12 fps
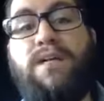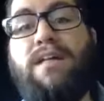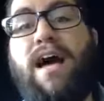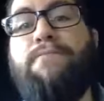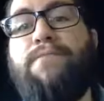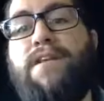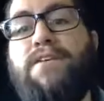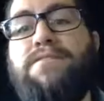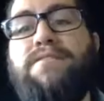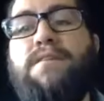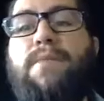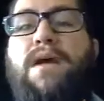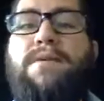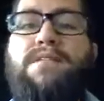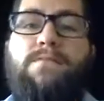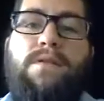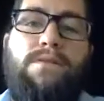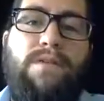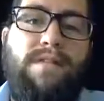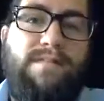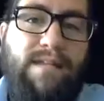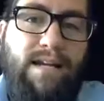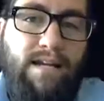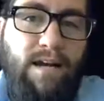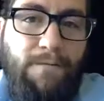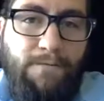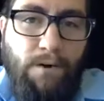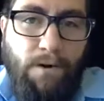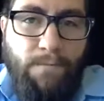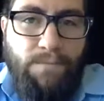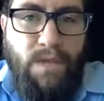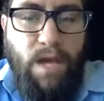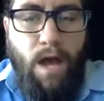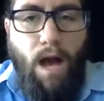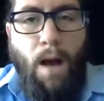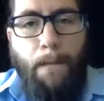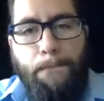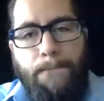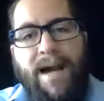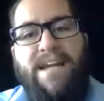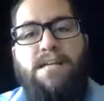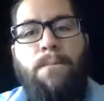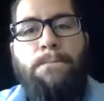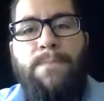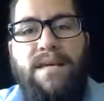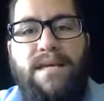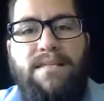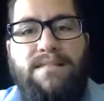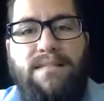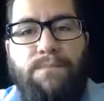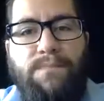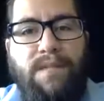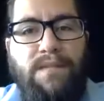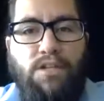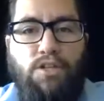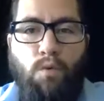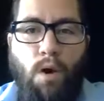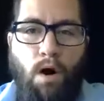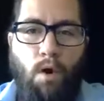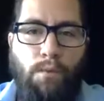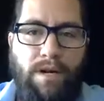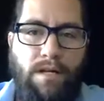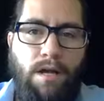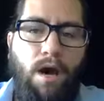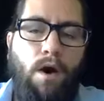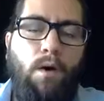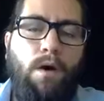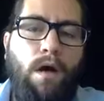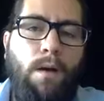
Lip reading: live videos, then maybe some of the things that I cover might be something that you already know.